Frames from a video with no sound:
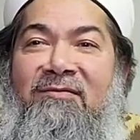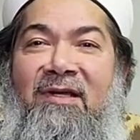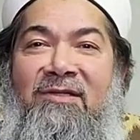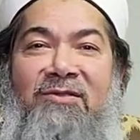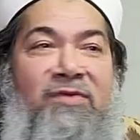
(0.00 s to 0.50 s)

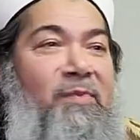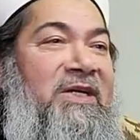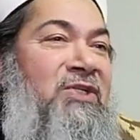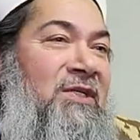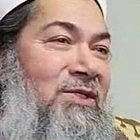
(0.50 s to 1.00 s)
They're
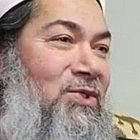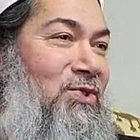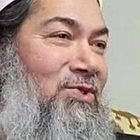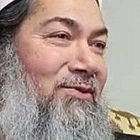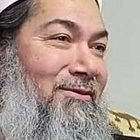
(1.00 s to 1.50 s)

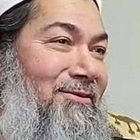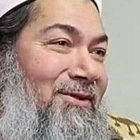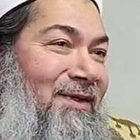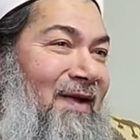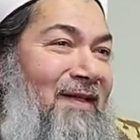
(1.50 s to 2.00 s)
specialists
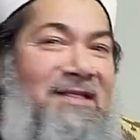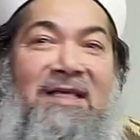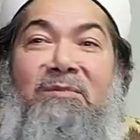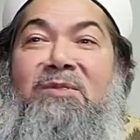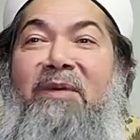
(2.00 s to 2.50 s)
and
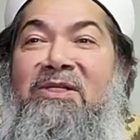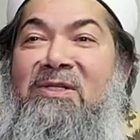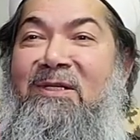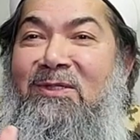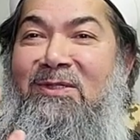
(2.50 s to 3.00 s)

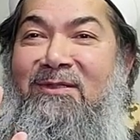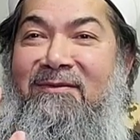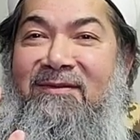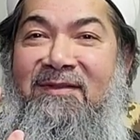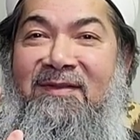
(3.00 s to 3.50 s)
subspecialists.